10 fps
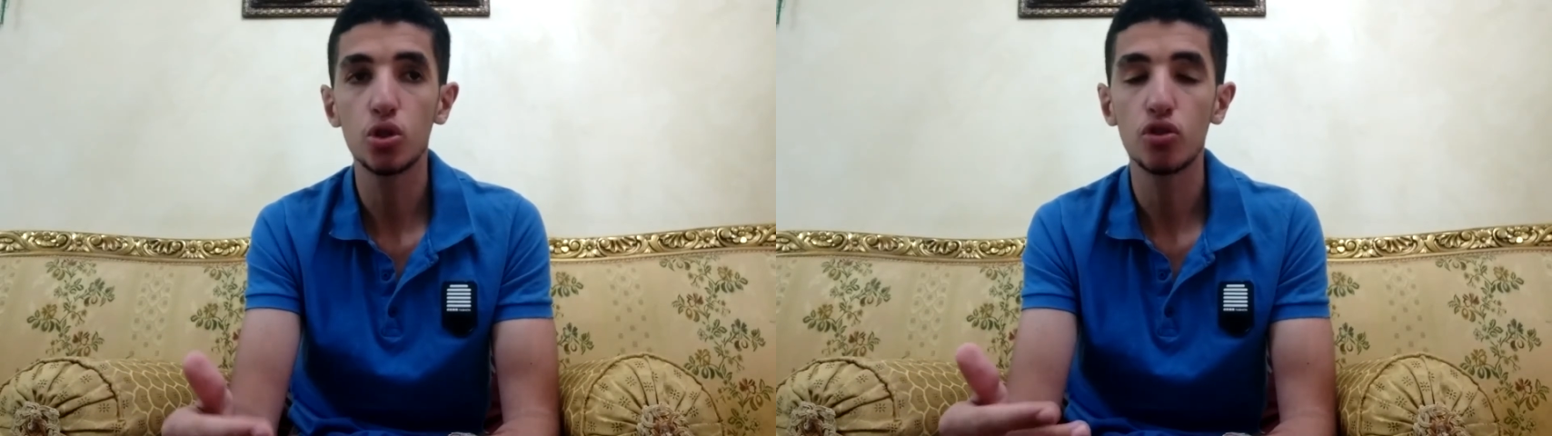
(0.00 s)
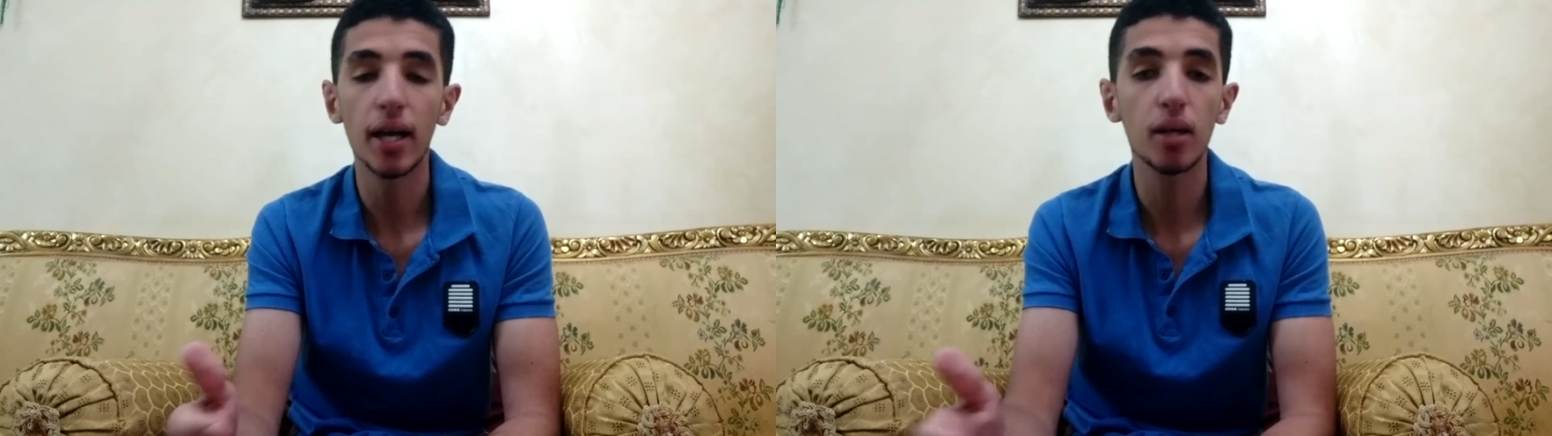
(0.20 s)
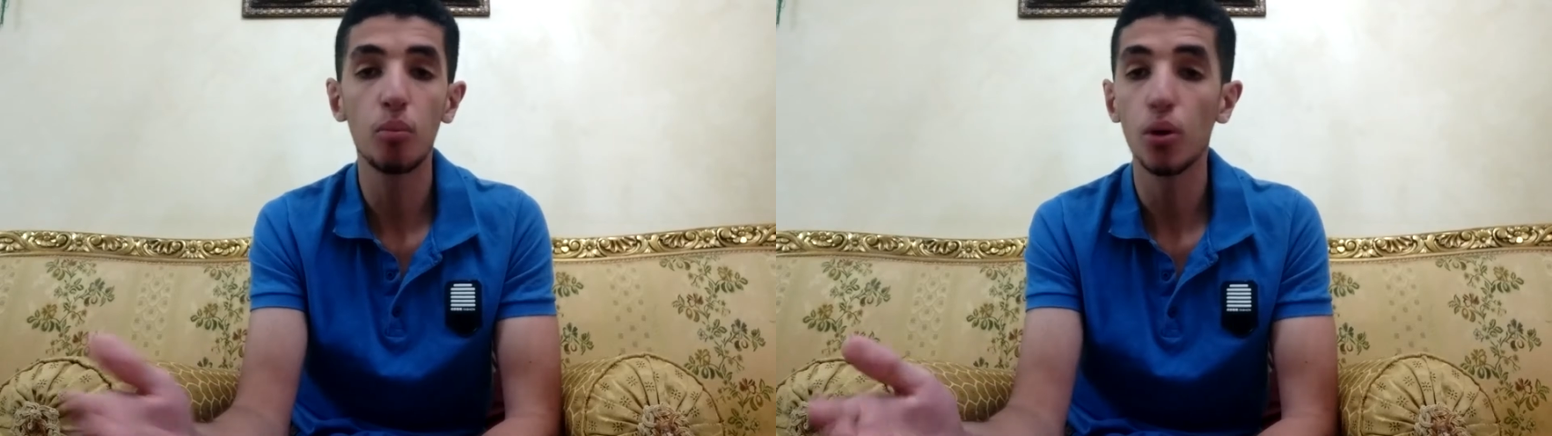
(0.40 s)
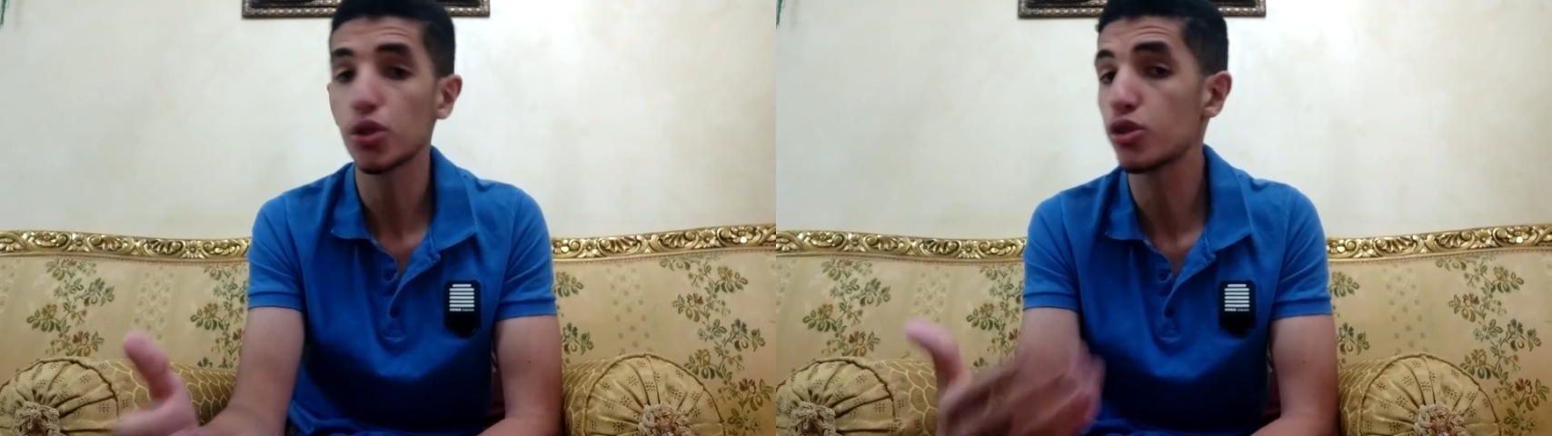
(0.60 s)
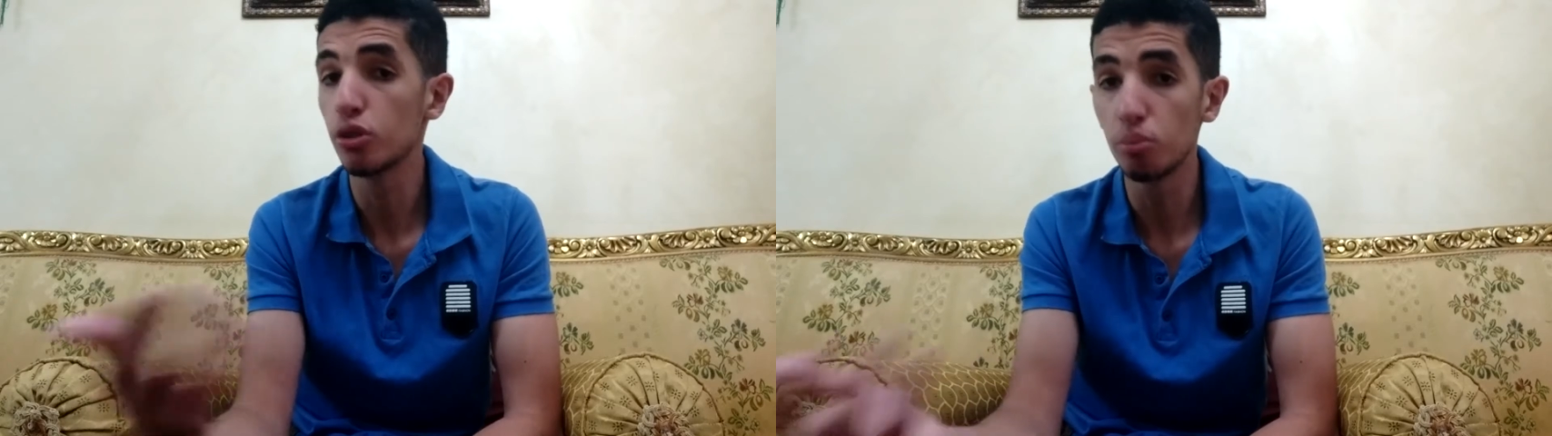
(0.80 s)
Dragon Ball
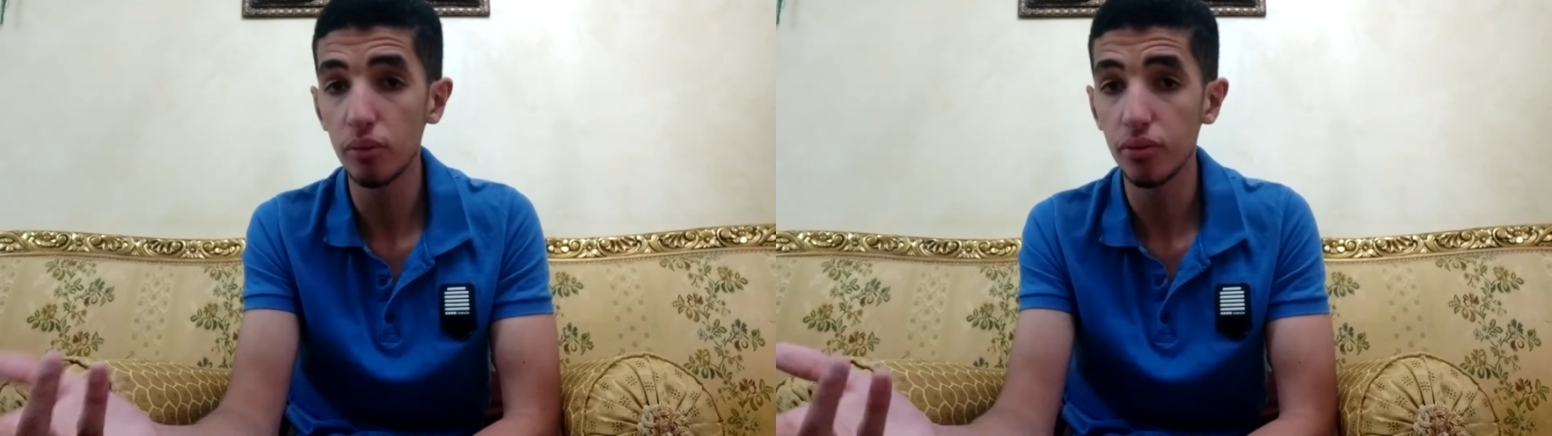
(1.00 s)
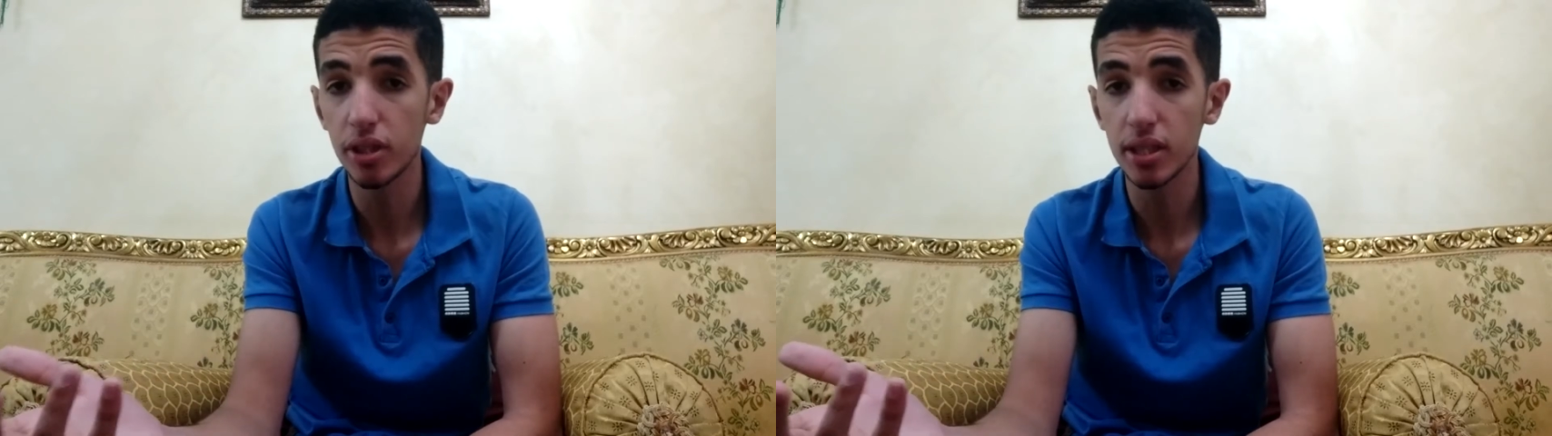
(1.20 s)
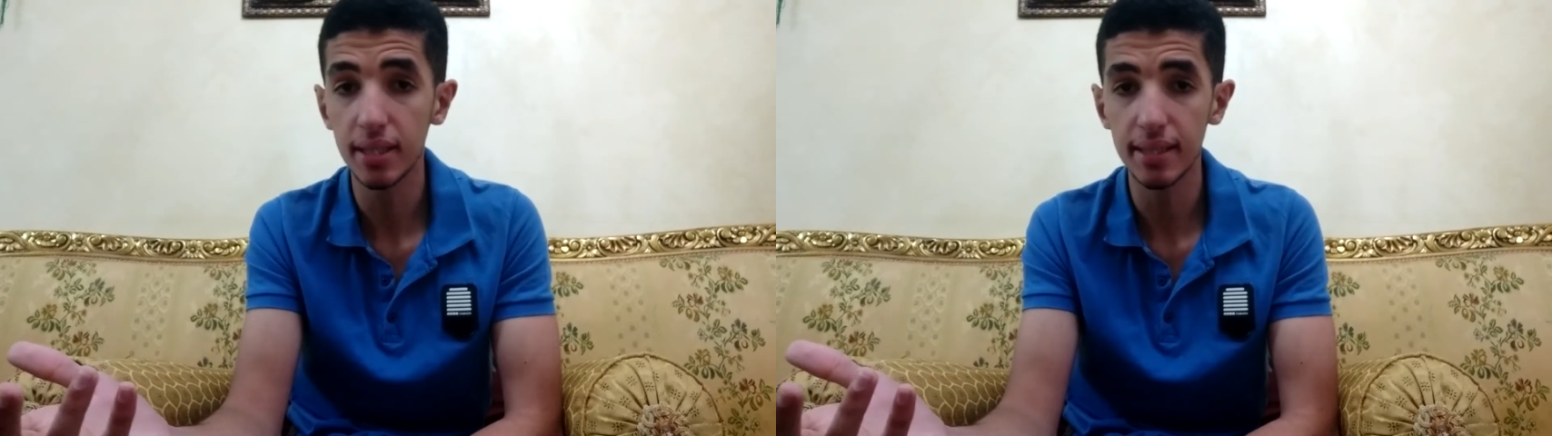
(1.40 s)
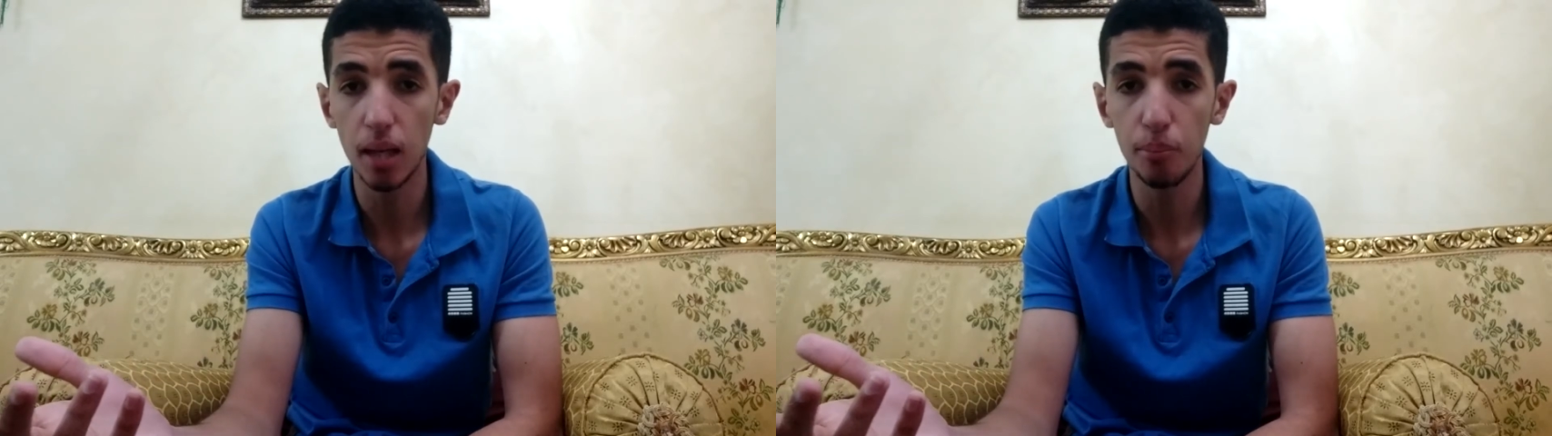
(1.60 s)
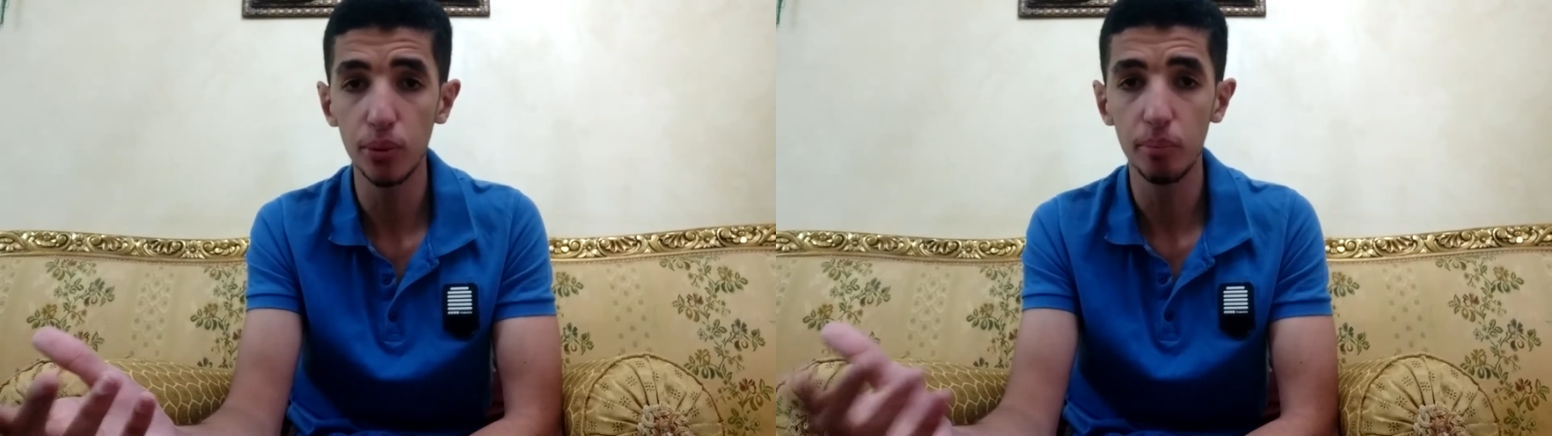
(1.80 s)
Super for this
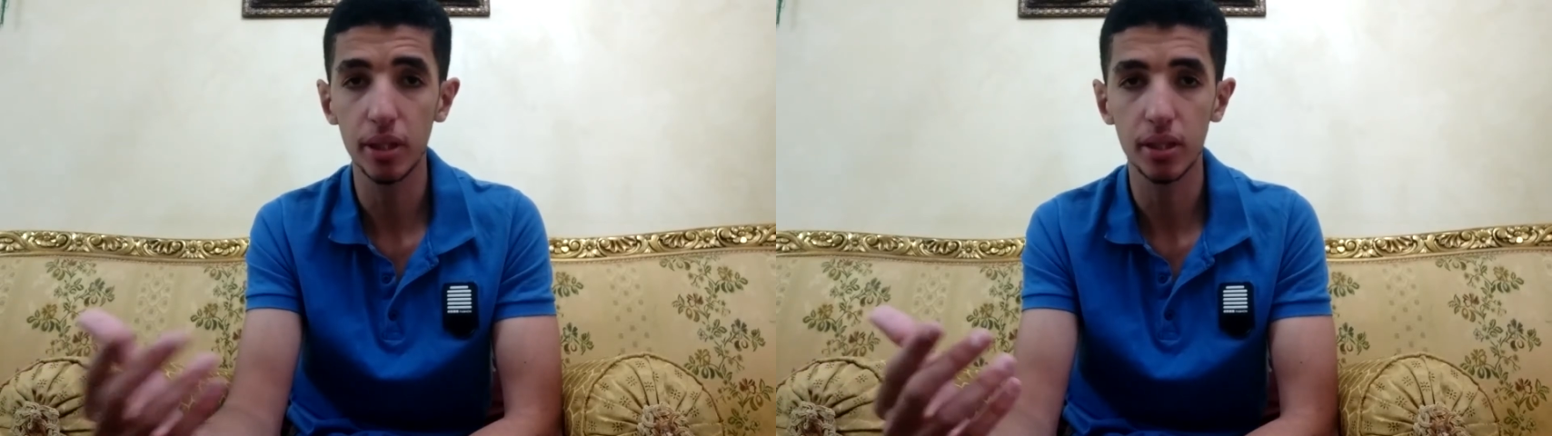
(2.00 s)
example,